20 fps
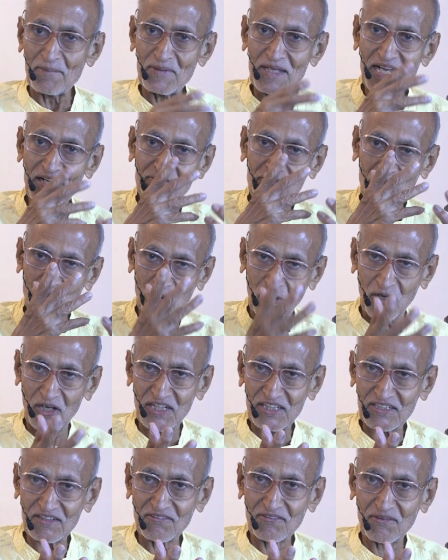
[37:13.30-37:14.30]
I may have the
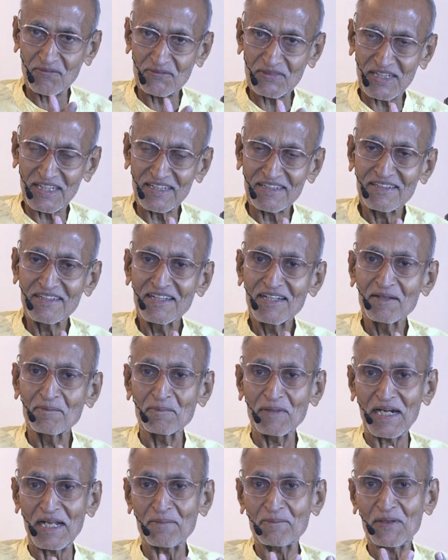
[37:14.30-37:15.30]
knowledge of something,
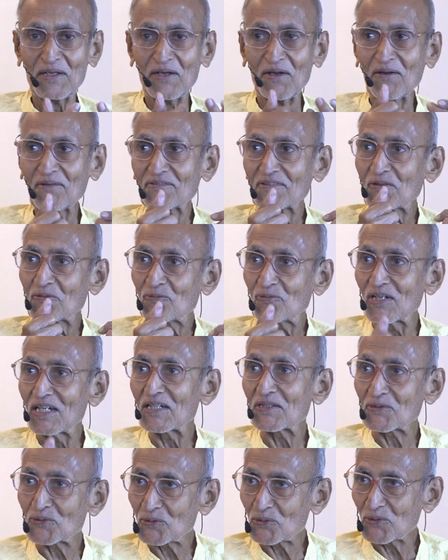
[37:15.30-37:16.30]
but I may not have the
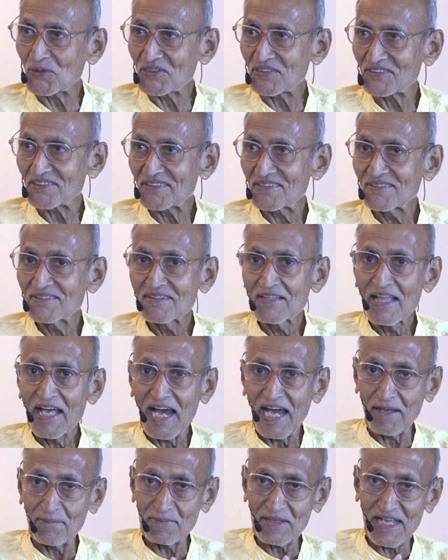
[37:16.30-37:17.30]
will to do it.
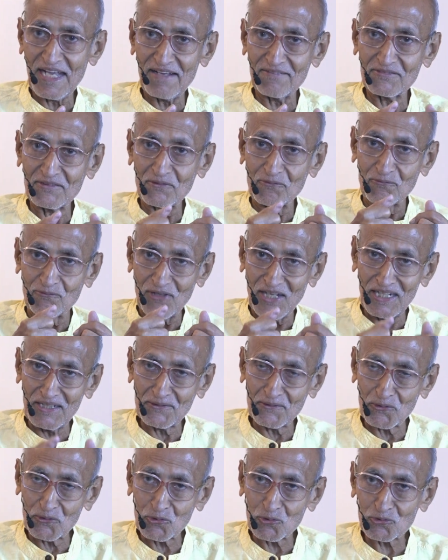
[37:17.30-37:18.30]
I may have the
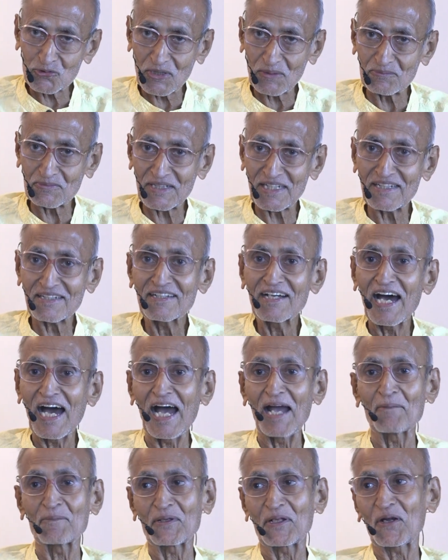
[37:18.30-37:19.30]
will to do something,
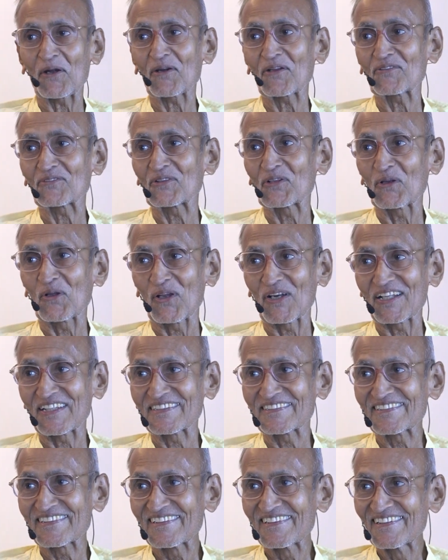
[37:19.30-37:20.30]
I may not have the
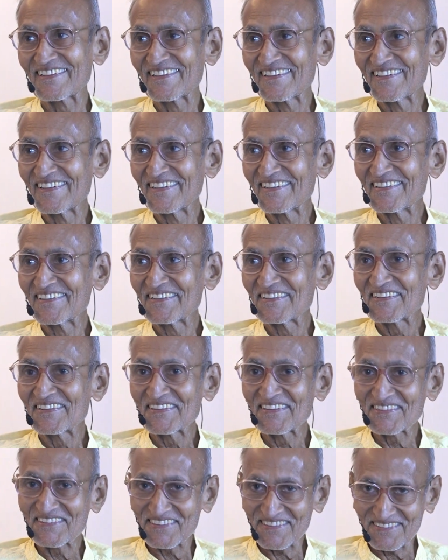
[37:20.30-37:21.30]
knowledge.
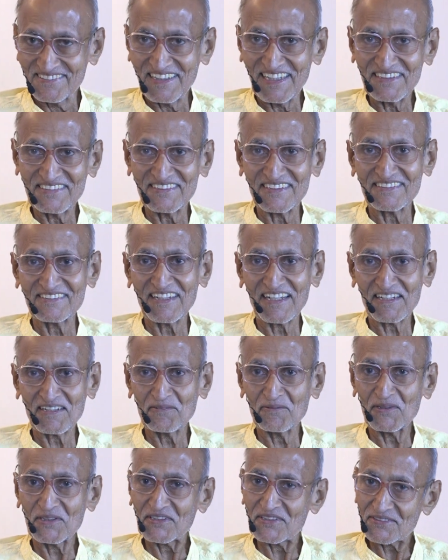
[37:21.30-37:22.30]
So that's
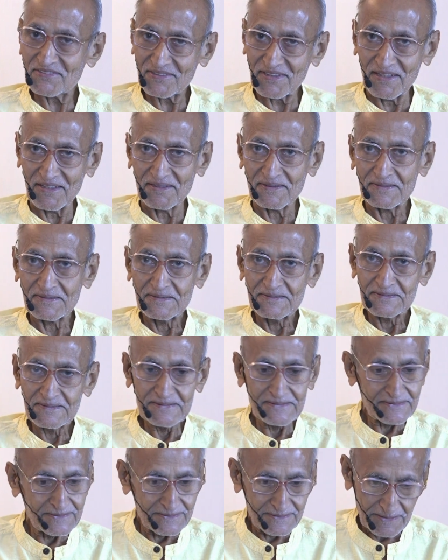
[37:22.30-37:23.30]
exactly what he's saying.
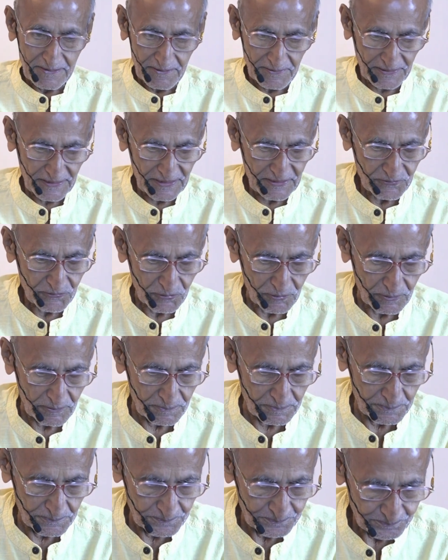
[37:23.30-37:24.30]
Okay,
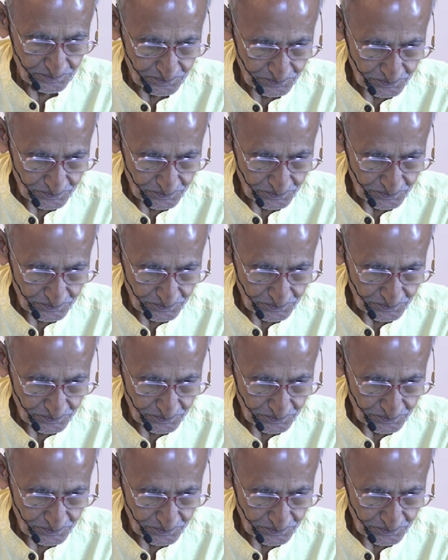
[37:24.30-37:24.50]
so